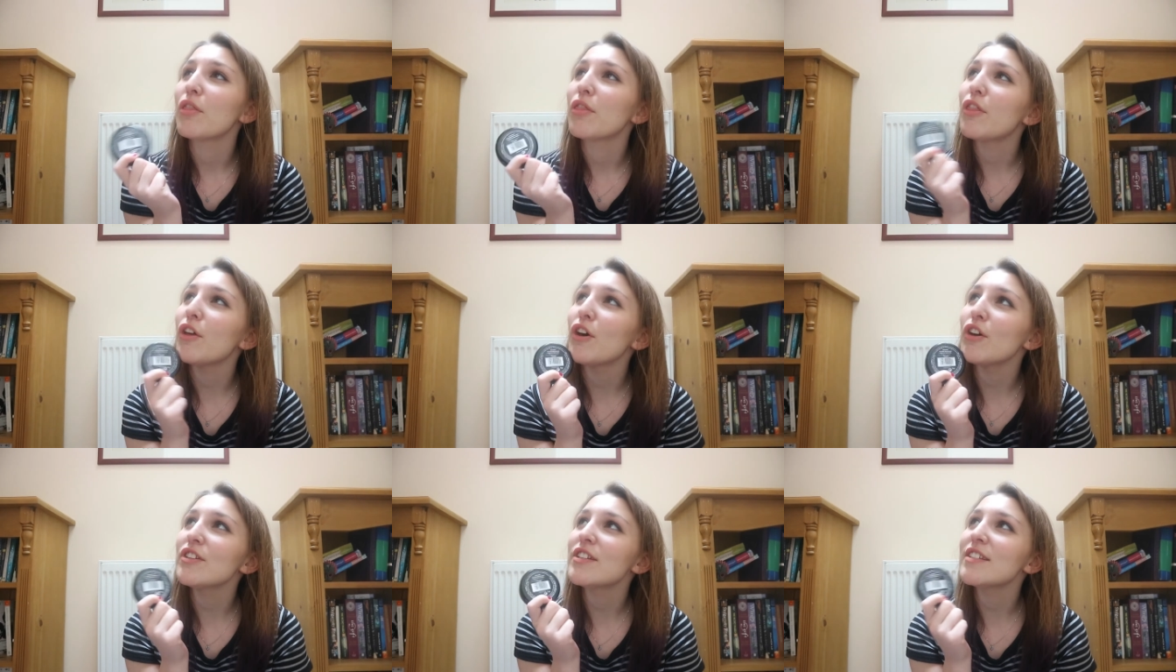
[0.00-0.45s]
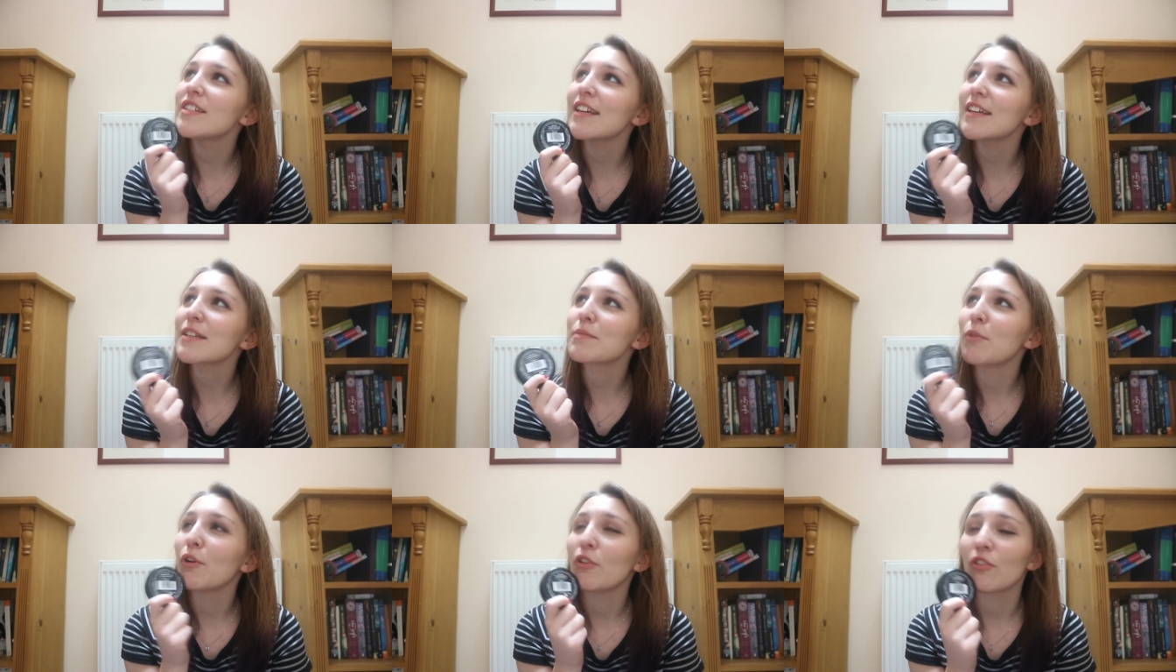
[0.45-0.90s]

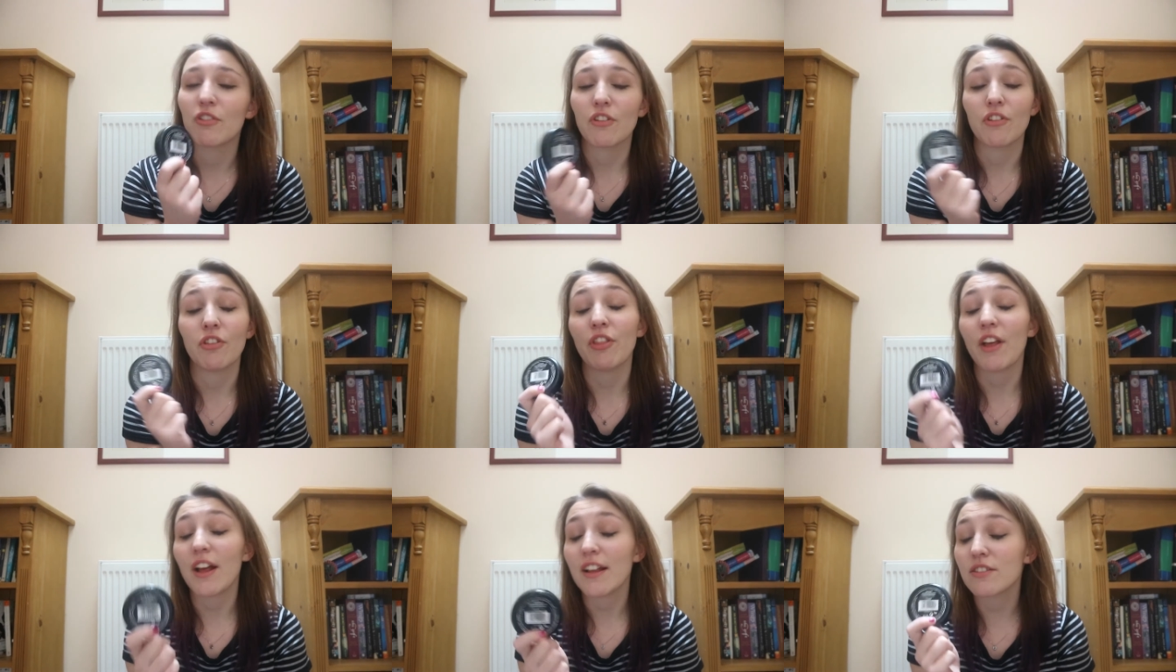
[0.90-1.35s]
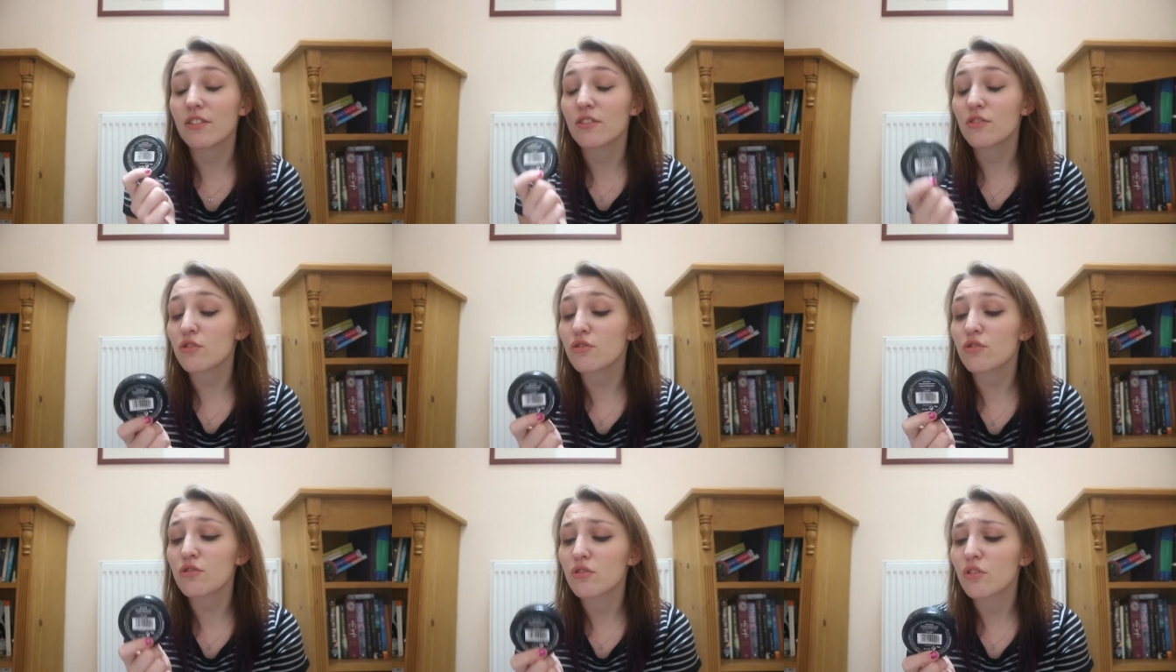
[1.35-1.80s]
36 months. That's
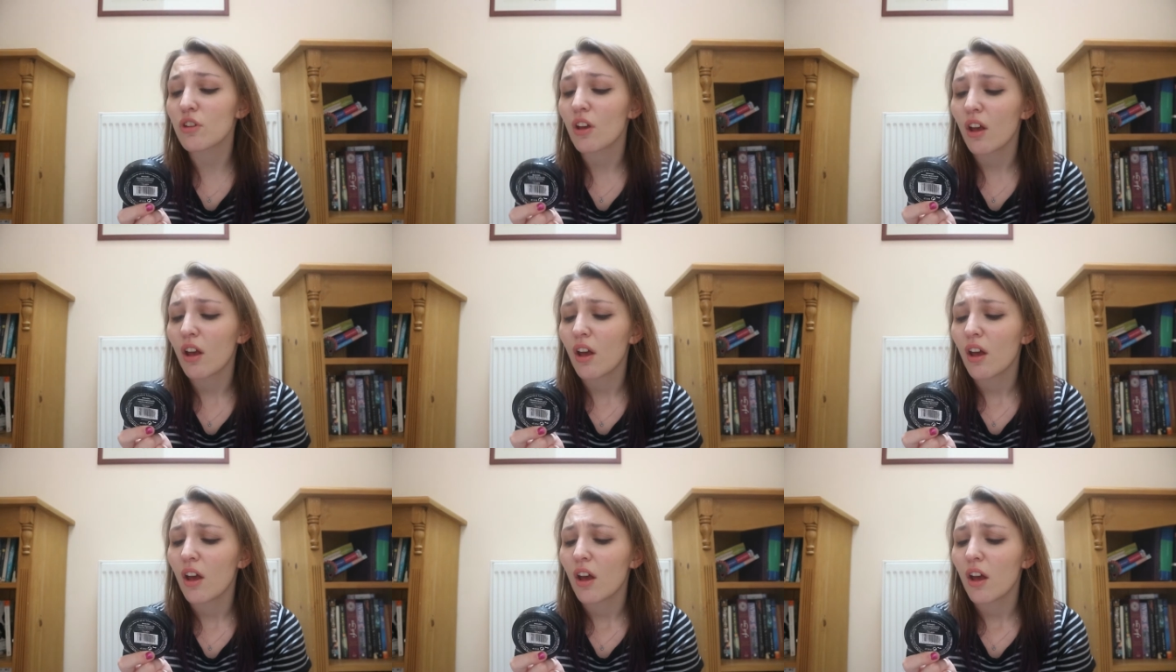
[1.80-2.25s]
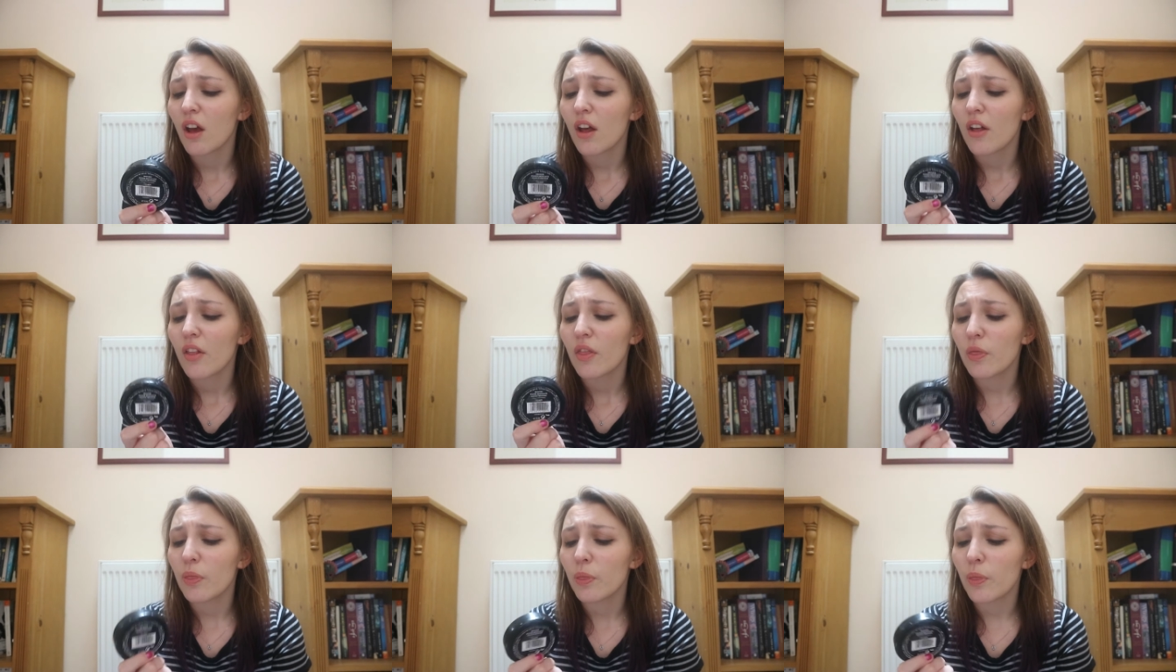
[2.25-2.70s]

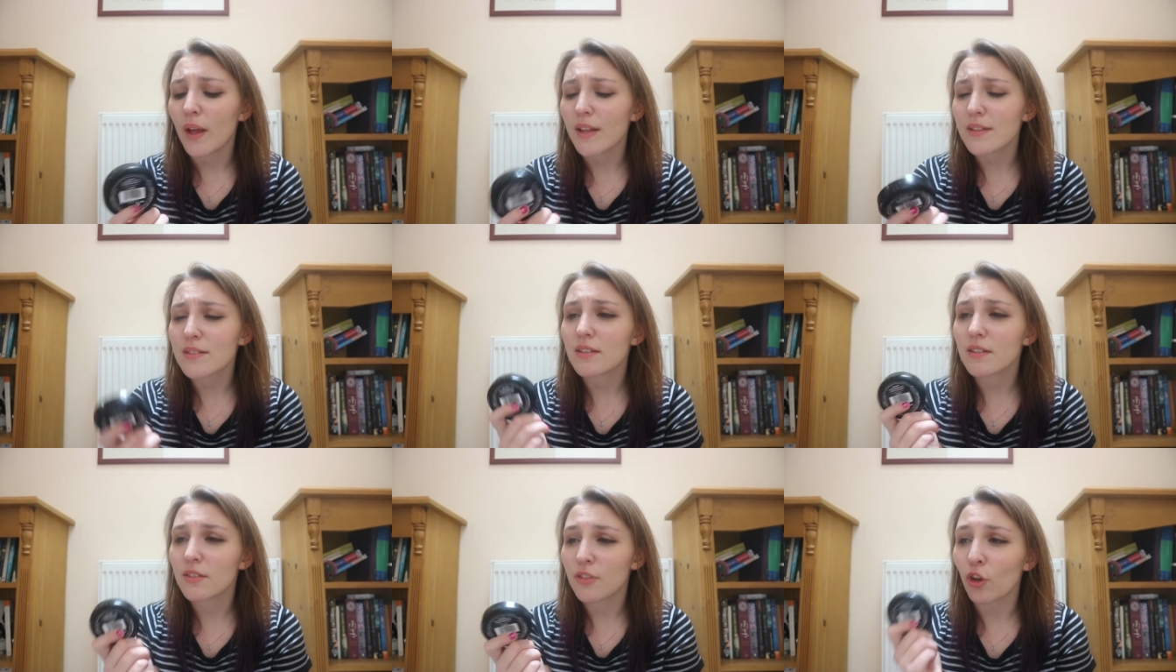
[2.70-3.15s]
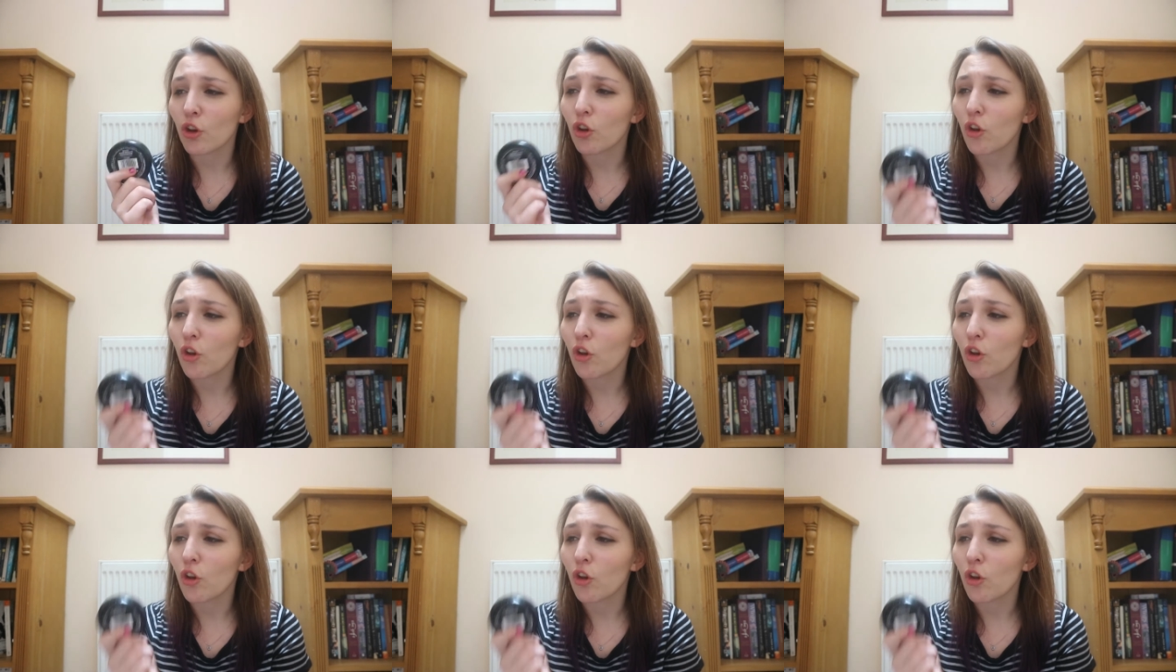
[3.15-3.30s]
the